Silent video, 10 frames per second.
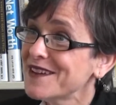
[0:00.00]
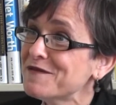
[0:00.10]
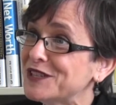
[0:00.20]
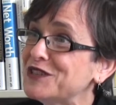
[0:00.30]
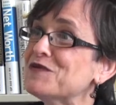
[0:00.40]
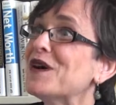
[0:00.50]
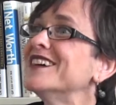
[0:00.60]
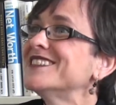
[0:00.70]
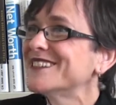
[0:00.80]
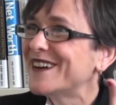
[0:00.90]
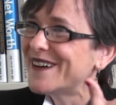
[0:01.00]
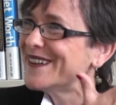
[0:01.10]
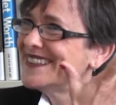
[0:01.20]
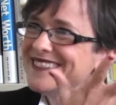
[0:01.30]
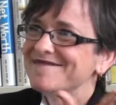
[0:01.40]
which was on
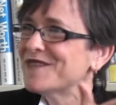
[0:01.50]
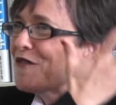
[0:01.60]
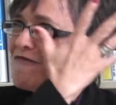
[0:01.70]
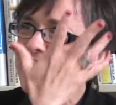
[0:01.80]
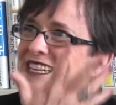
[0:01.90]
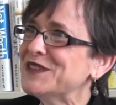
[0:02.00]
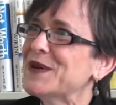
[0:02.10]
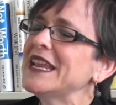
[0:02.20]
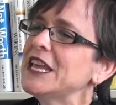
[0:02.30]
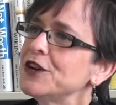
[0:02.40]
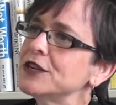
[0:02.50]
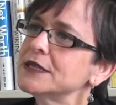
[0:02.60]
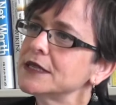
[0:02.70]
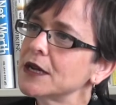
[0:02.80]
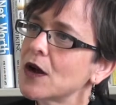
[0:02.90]
already 20
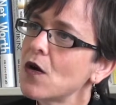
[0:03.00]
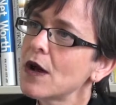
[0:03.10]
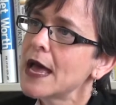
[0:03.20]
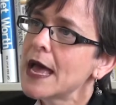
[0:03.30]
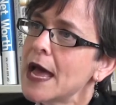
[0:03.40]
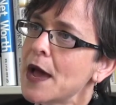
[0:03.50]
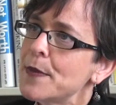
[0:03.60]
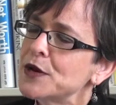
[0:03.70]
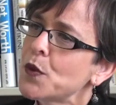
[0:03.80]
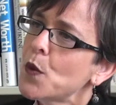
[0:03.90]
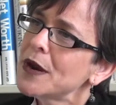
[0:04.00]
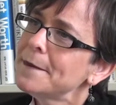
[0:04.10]
years ago, but we